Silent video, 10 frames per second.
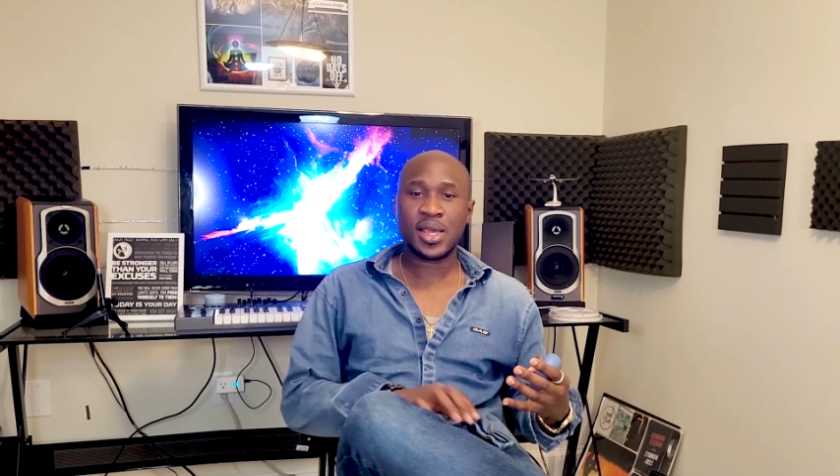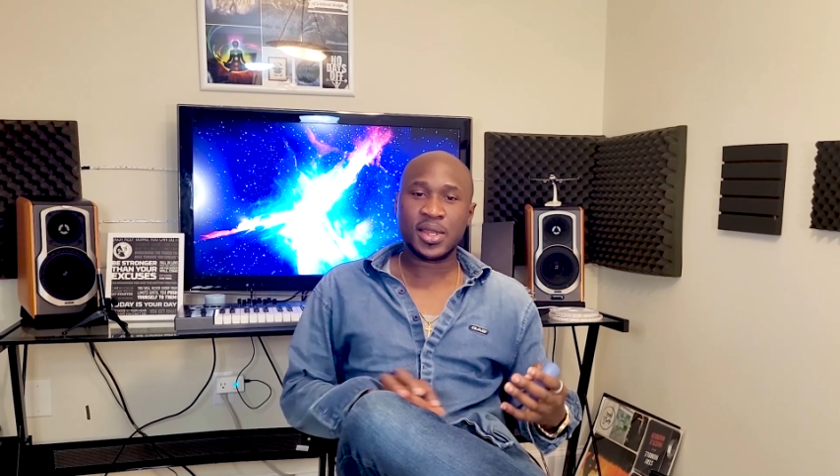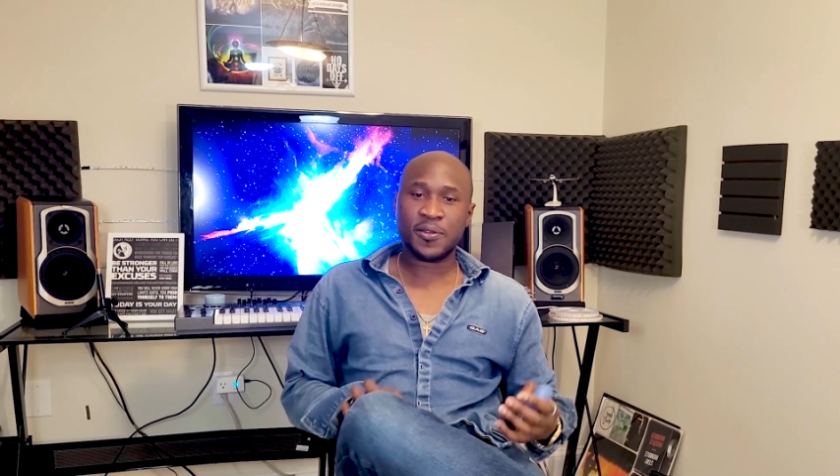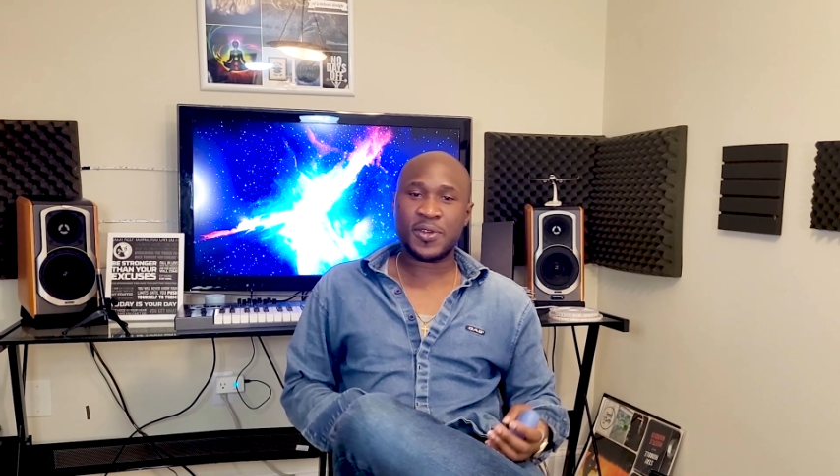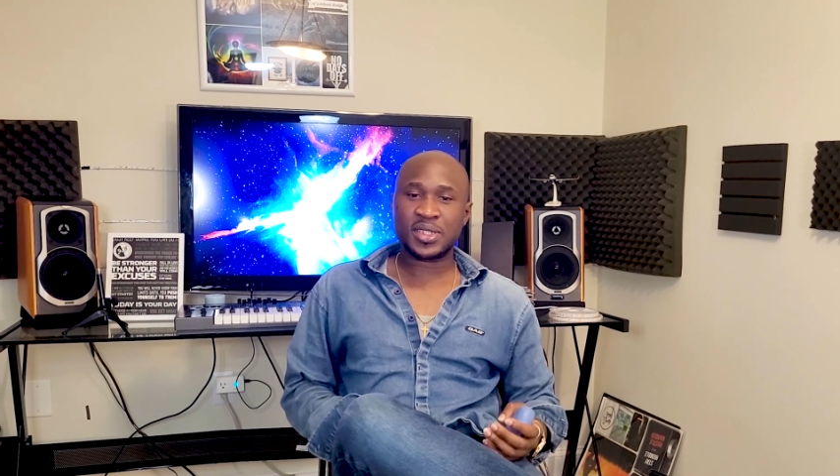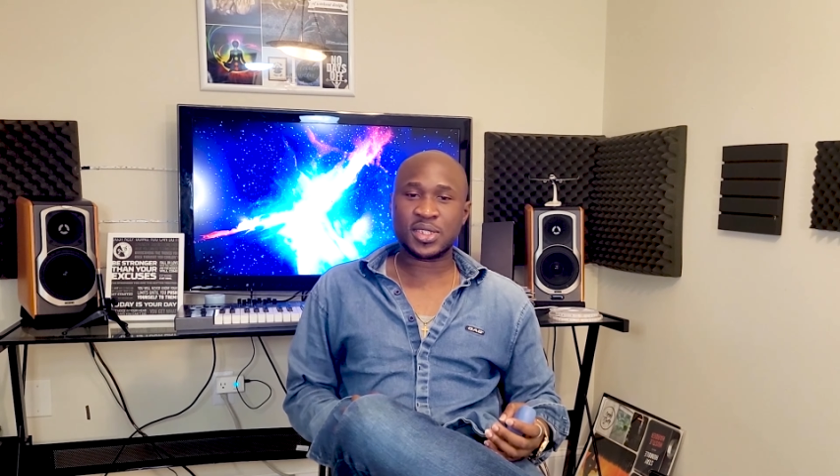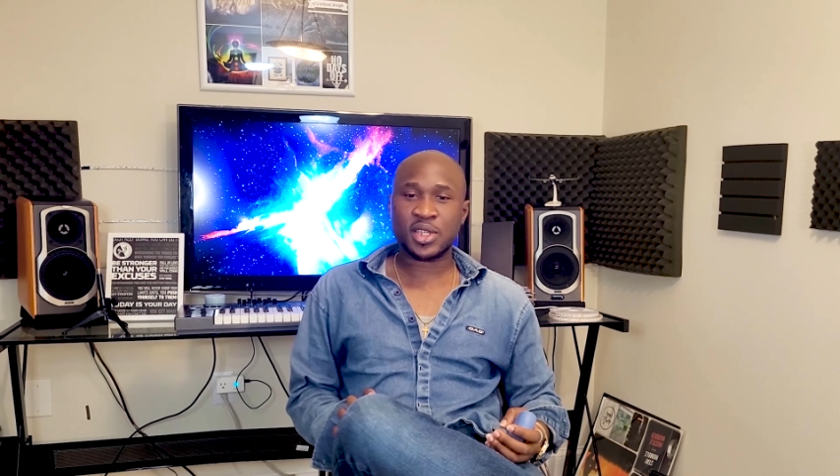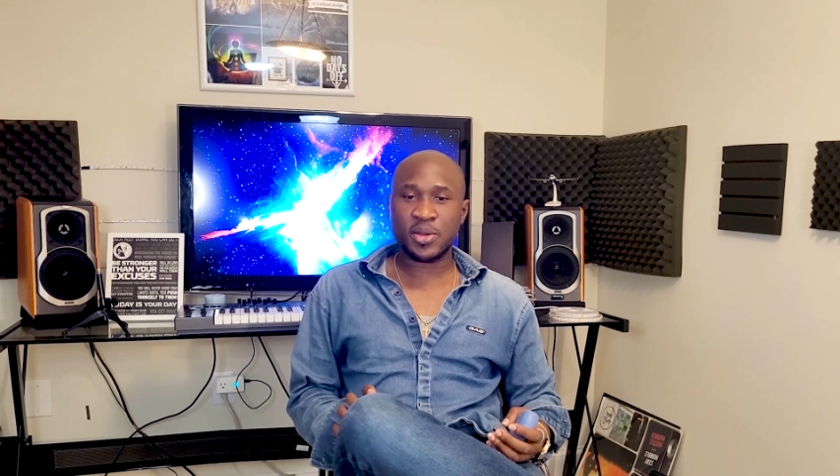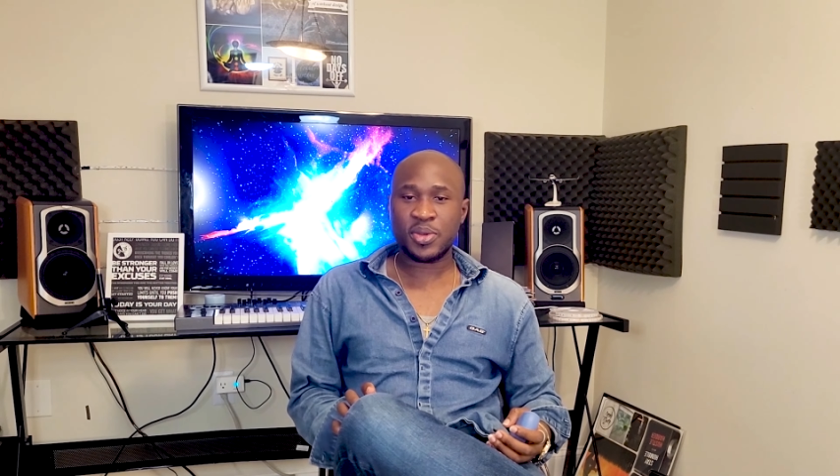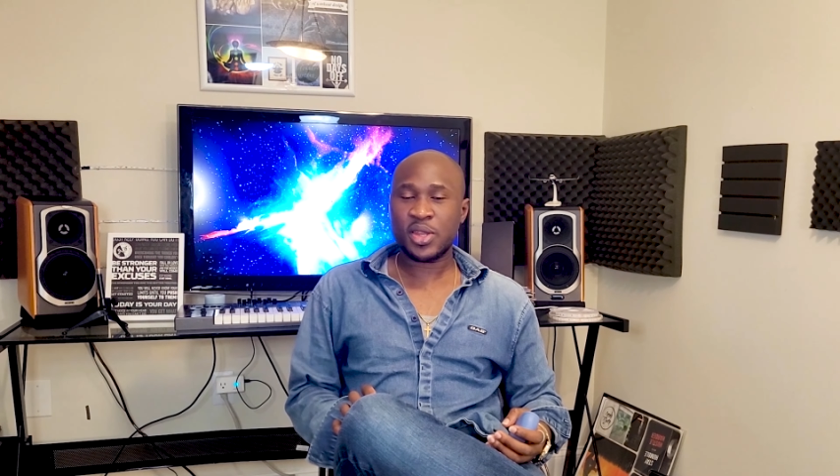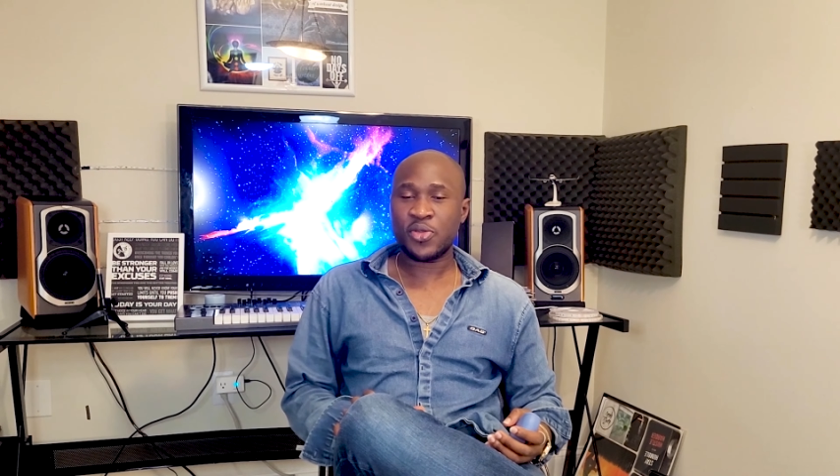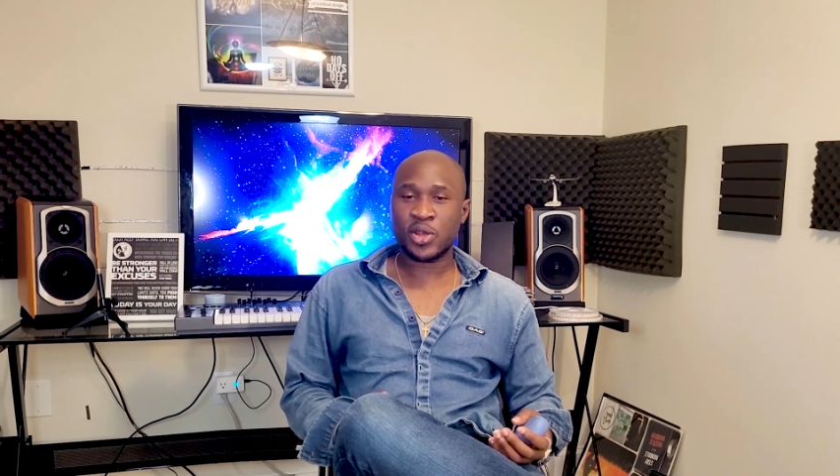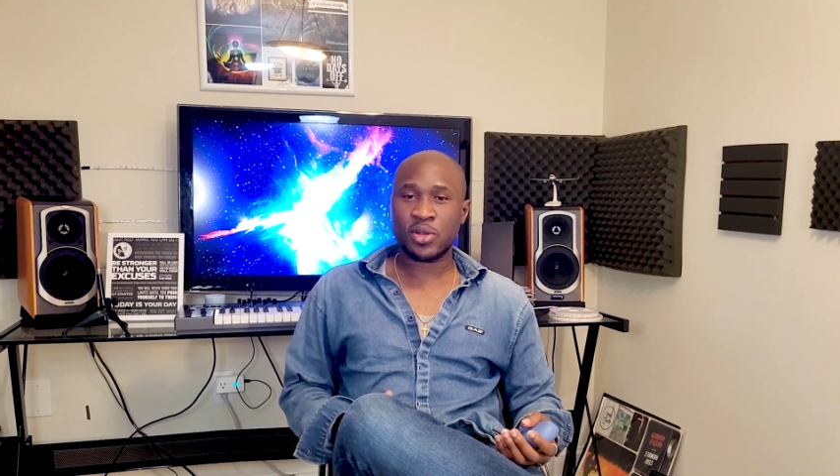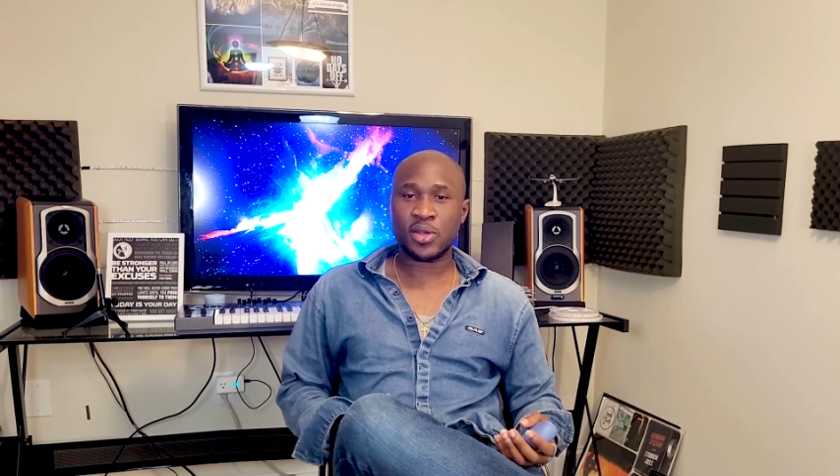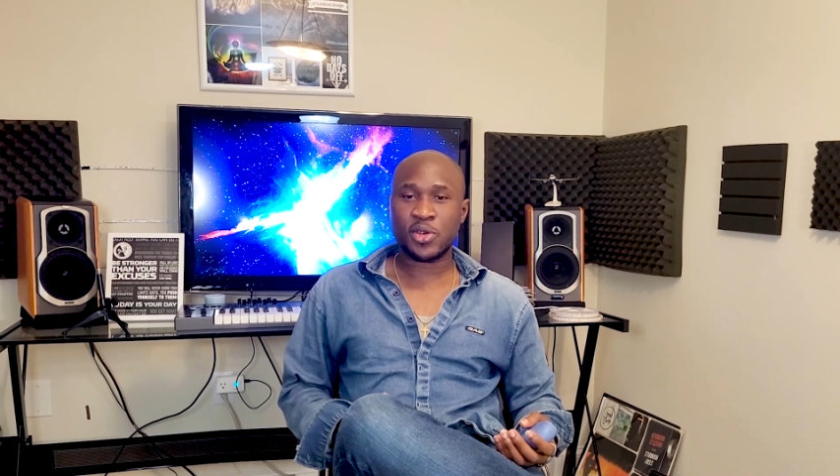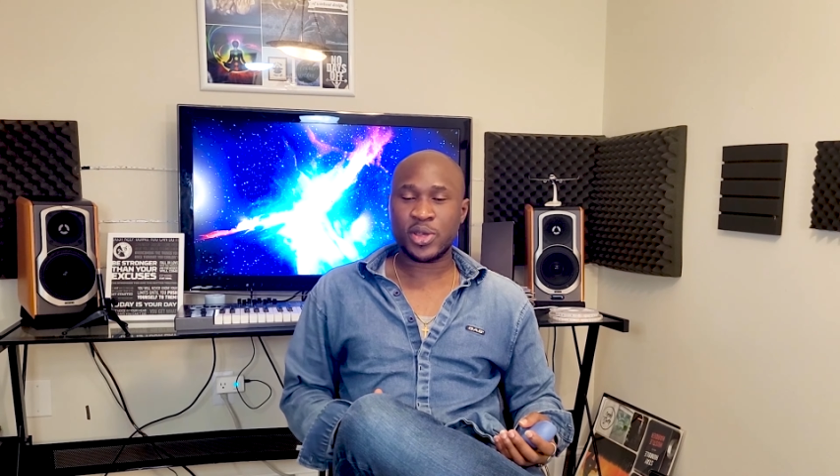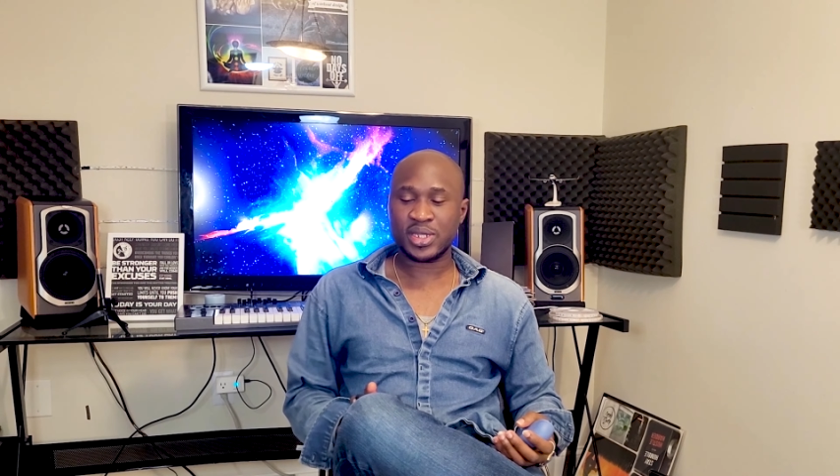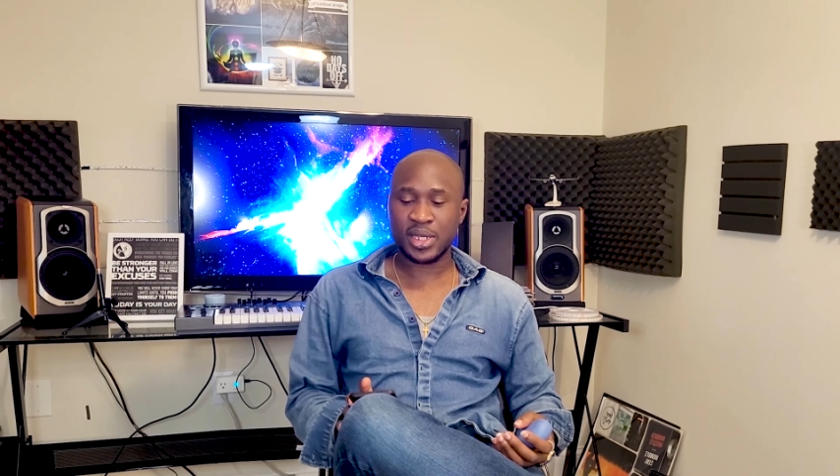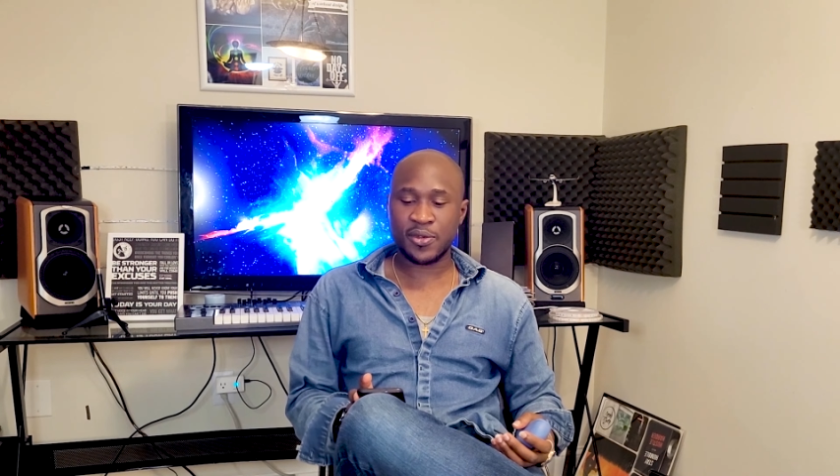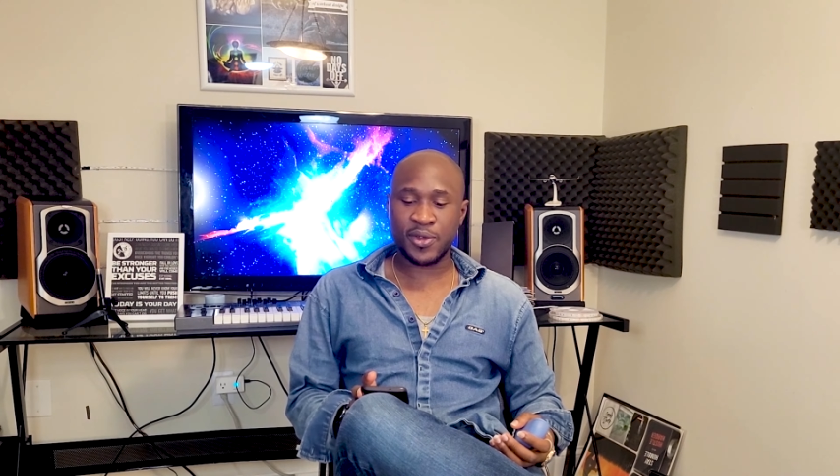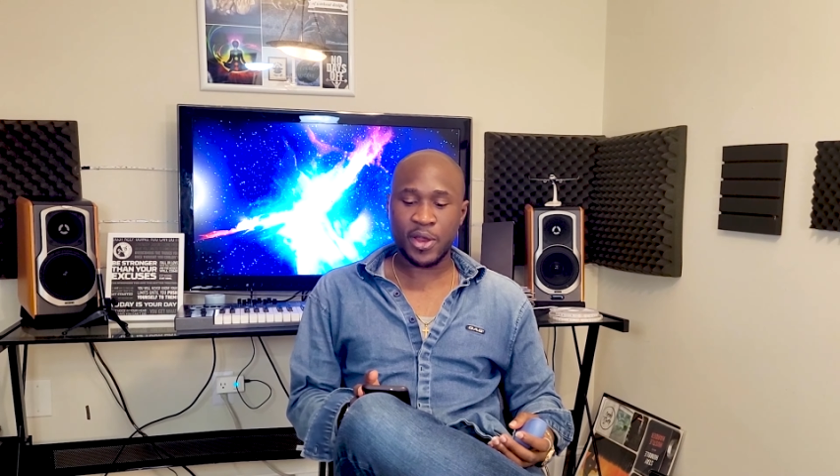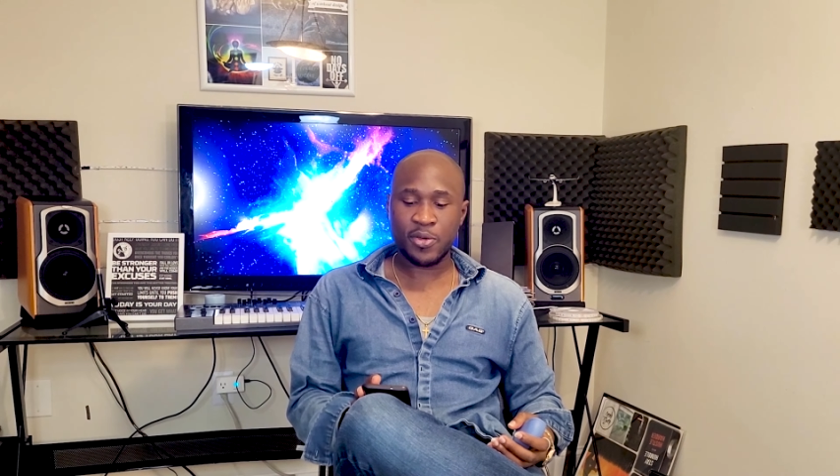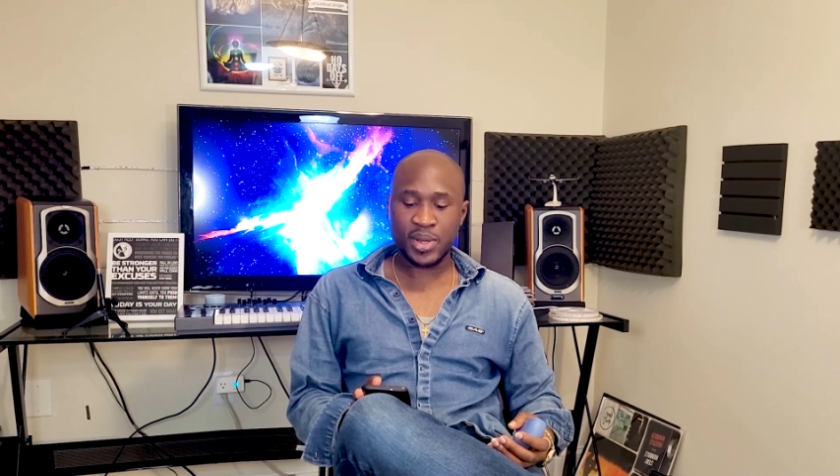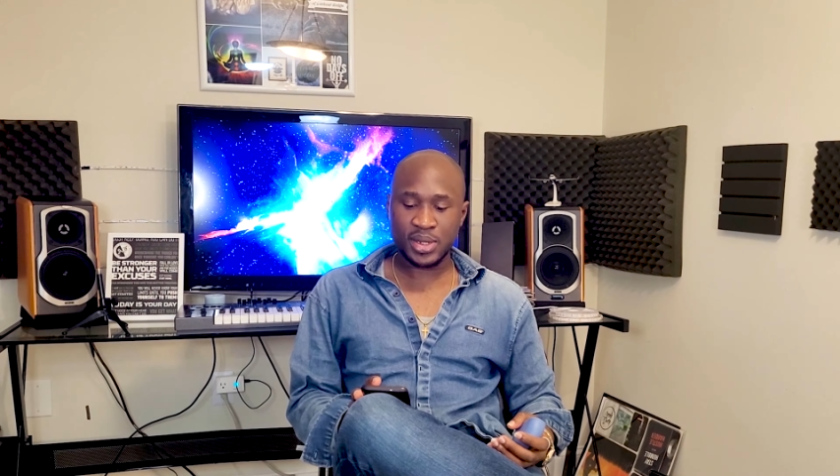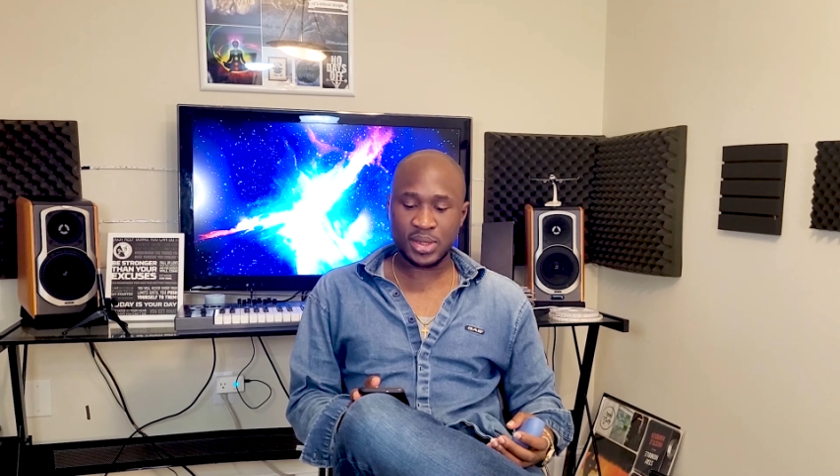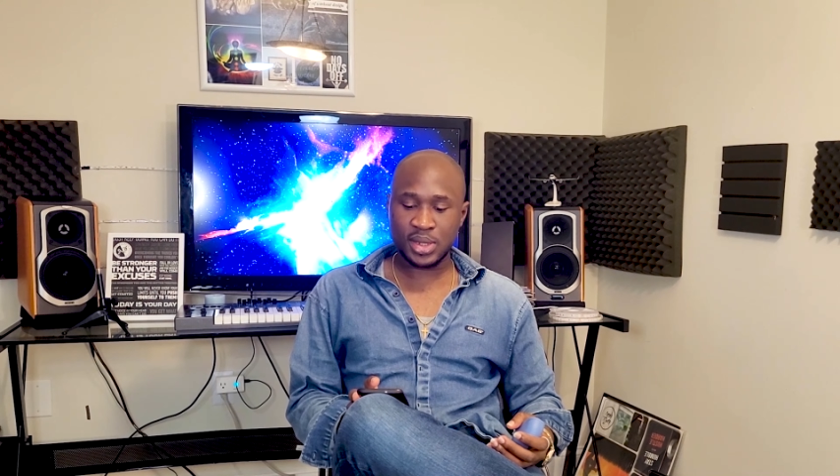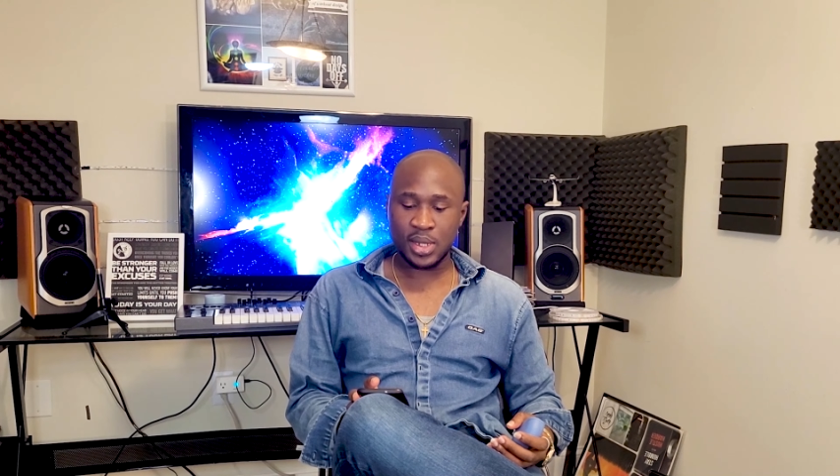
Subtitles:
The first is going to be in a regular noisy environment.